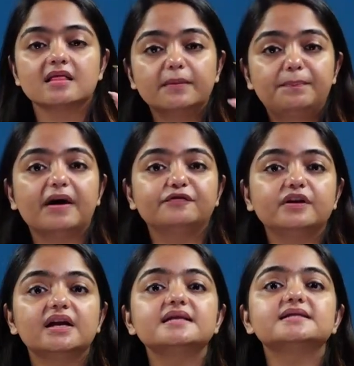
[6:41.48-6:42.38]
the
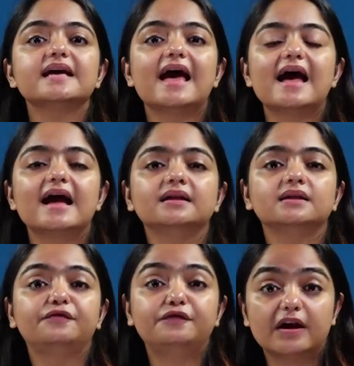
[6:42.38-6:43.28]
puffiness
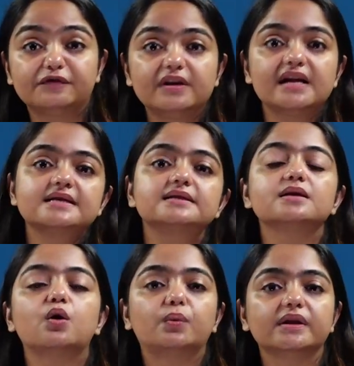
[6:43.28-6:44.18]
and the fluffiness
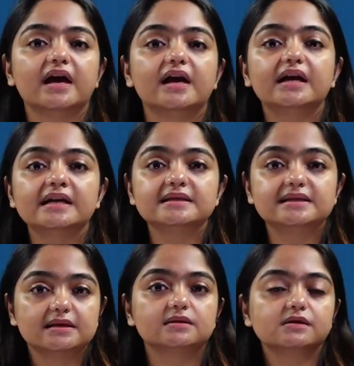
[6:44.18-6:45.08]
over there in
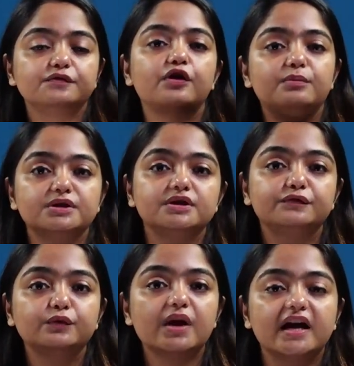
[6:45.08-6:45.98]
certain fermented
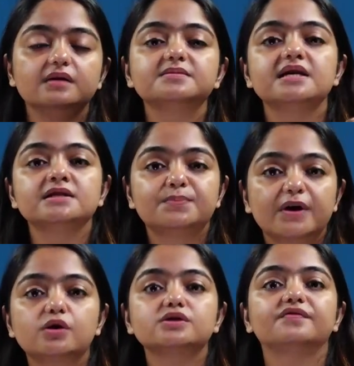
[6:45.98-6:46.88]
food items it's
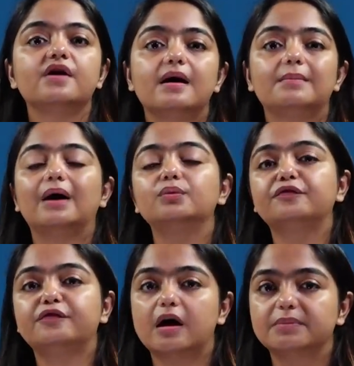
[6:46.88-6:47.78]
because of the amount
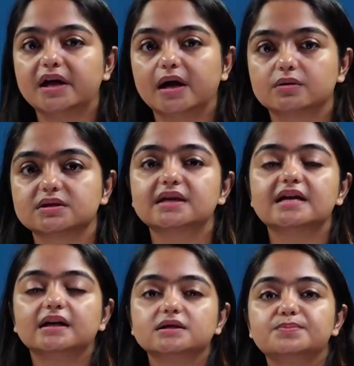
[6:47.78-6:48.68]
of carbon dioxide
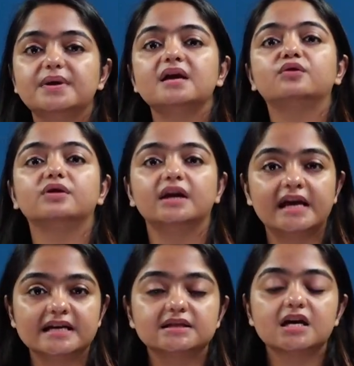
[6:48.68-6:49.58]
that is being
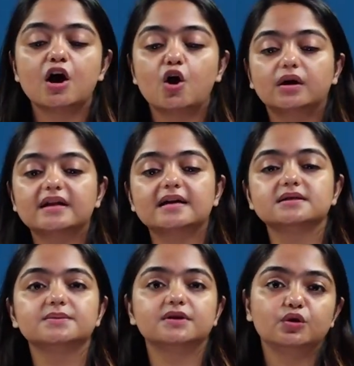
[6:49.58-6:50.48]
released or that
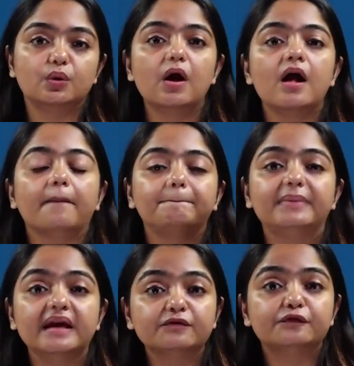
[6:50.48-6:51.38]
is you know
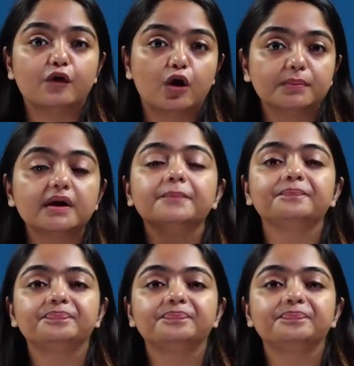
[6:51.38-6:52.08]
being formed